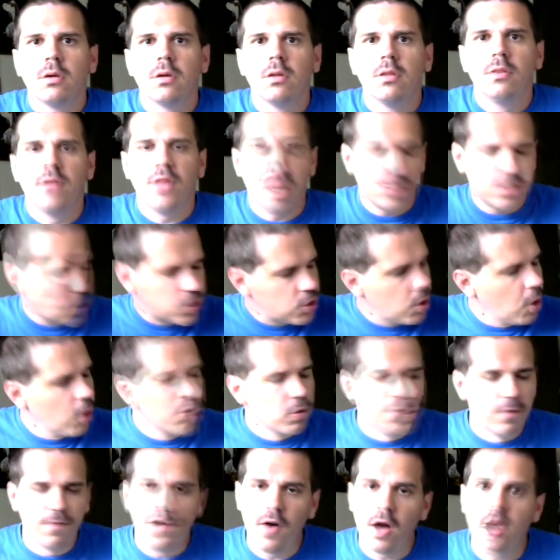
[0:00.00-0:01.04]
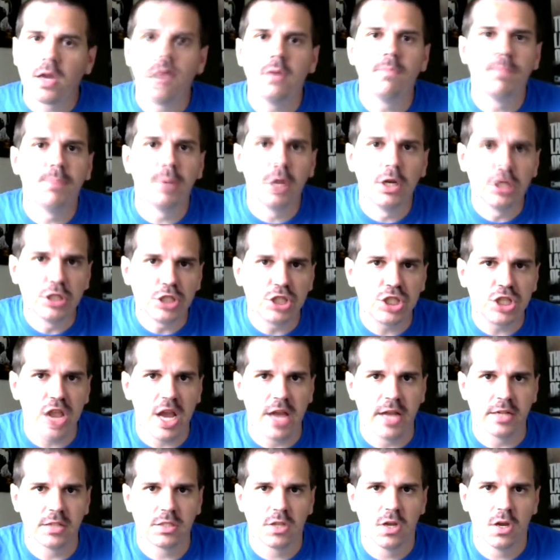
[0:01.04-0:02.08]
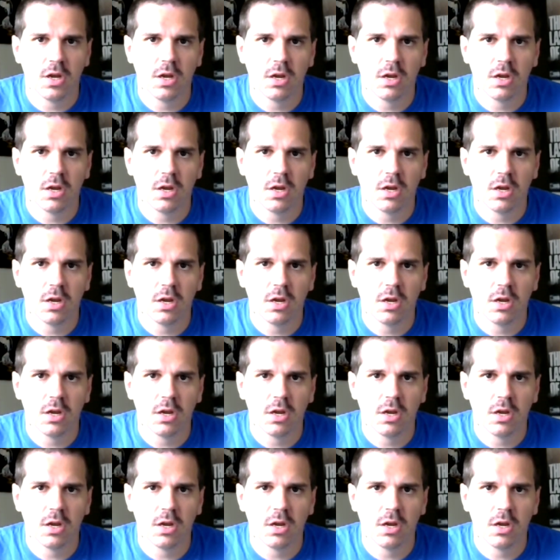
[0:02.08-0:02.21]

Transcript: That's total fucking bullshit.